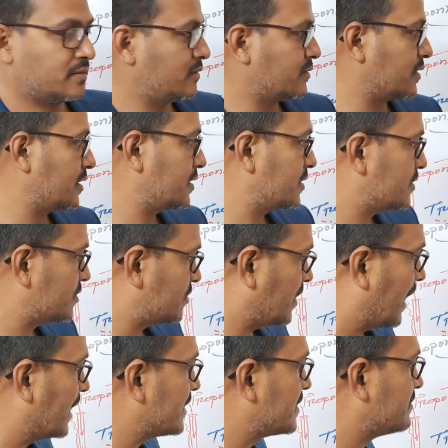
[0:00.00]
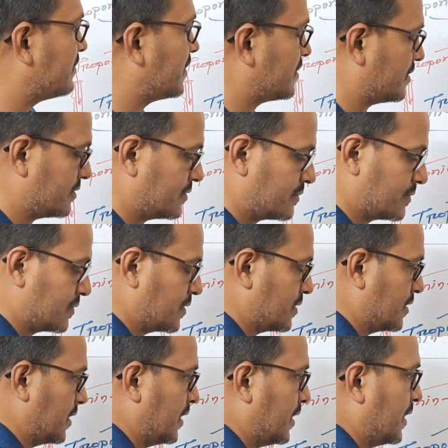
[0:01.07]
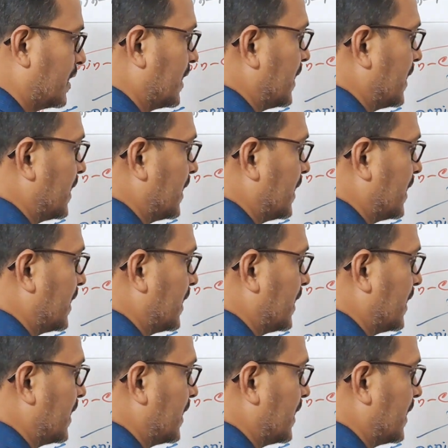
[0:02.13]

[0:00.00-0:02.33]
Okay, so ultimately